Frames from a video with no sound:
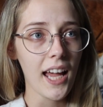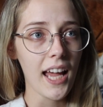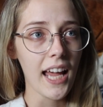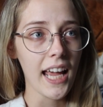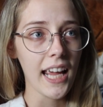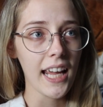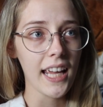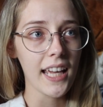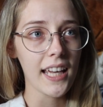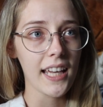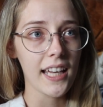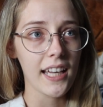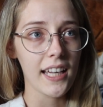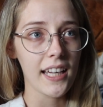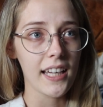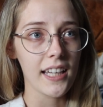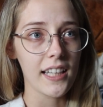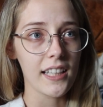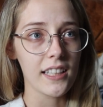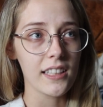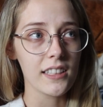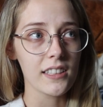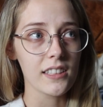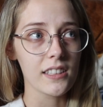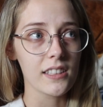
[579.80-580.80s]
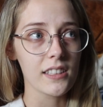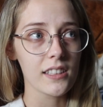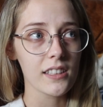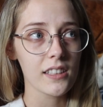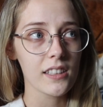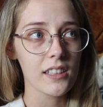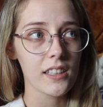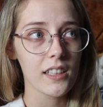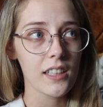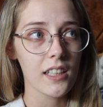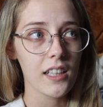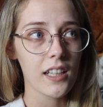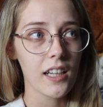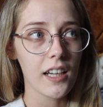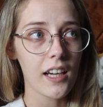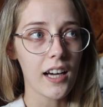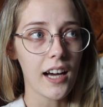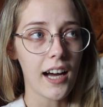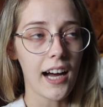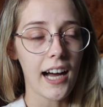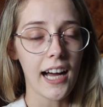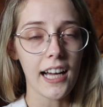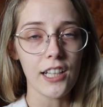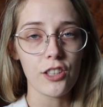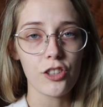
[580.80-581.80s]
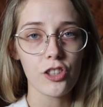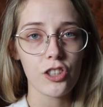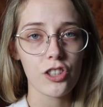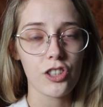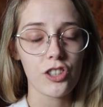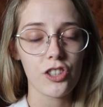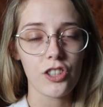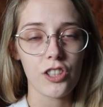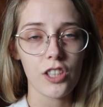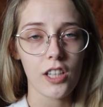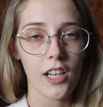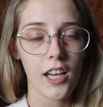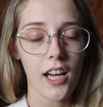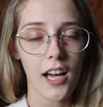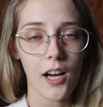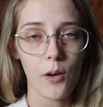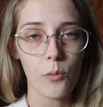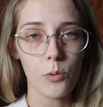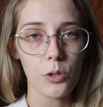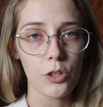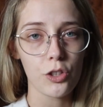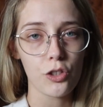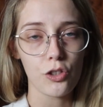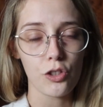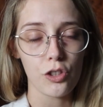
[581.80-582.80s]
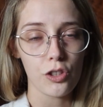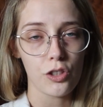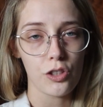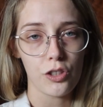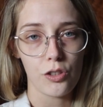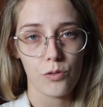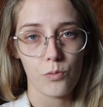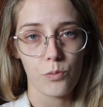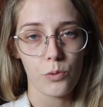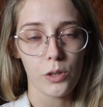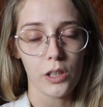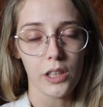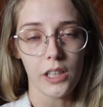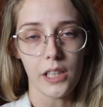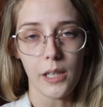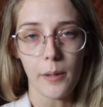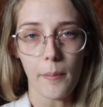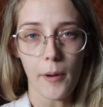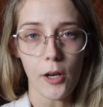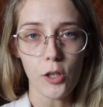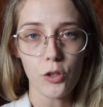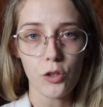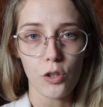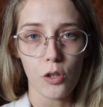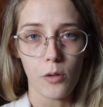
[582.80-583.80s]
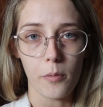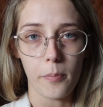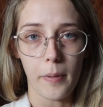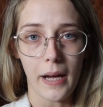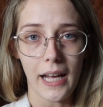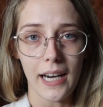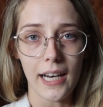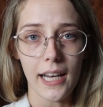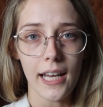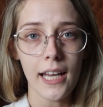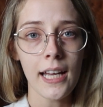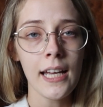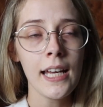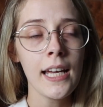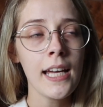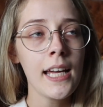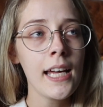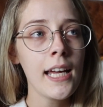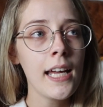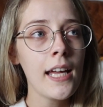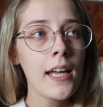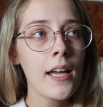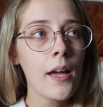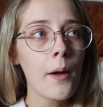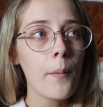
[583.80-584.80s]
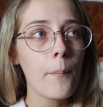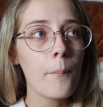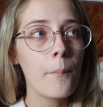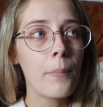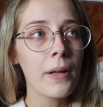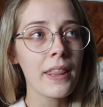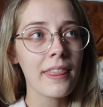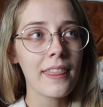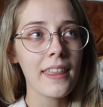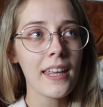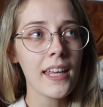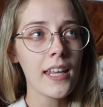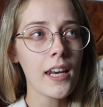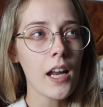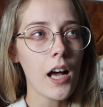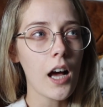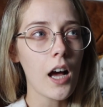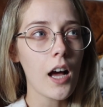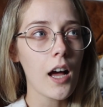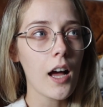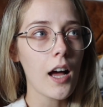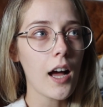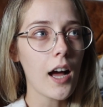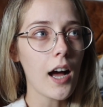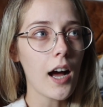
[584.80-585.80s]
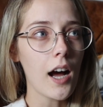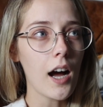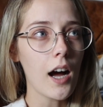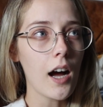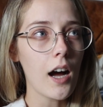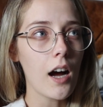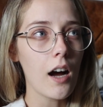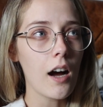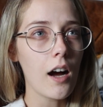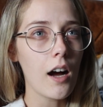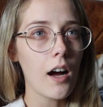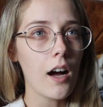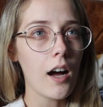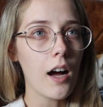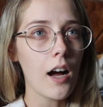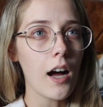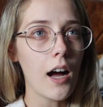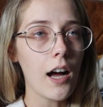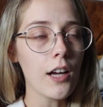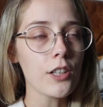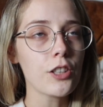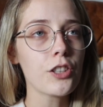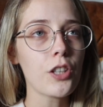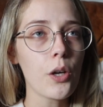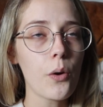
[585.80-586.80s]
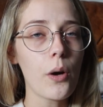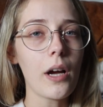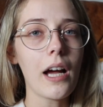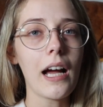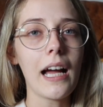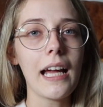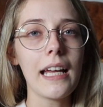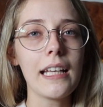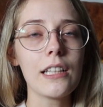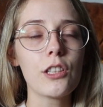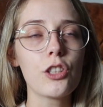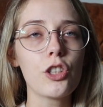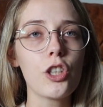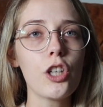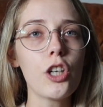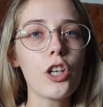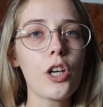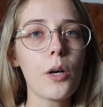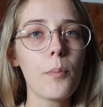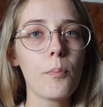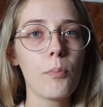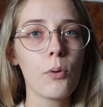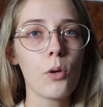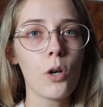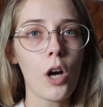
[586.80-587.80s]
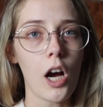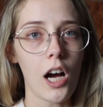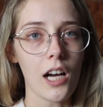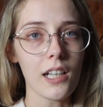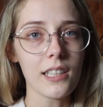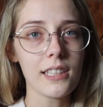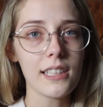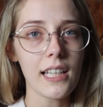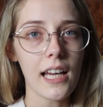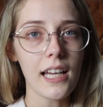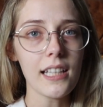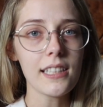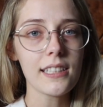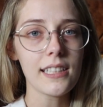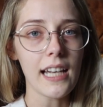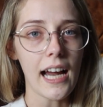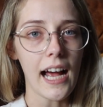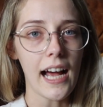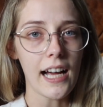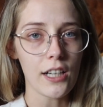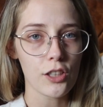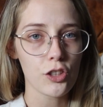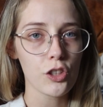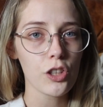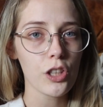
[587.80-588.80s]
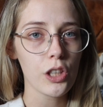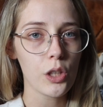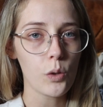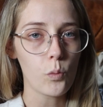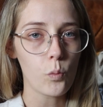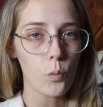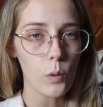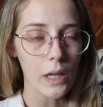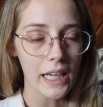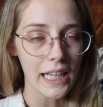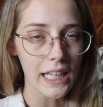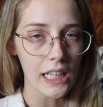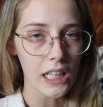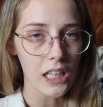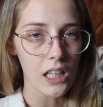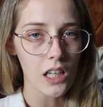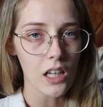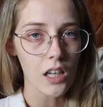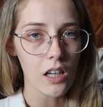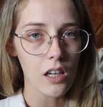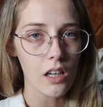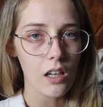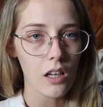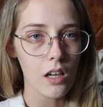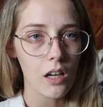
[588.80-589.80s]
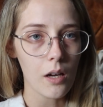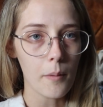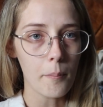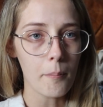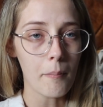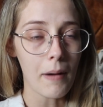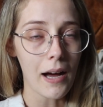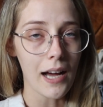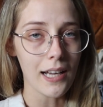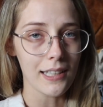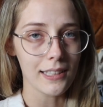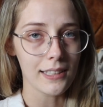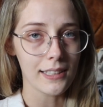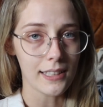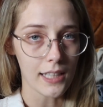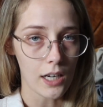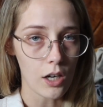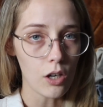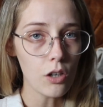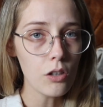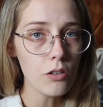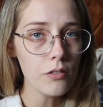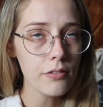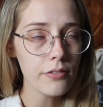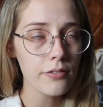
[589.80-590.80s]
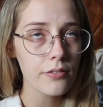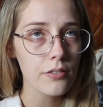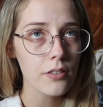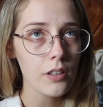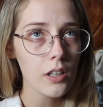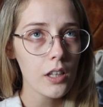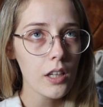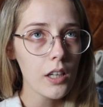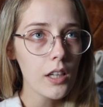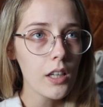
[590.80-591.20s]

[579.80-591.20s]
And I just was really emotional about it. But then, so it took a process to actually wean myself.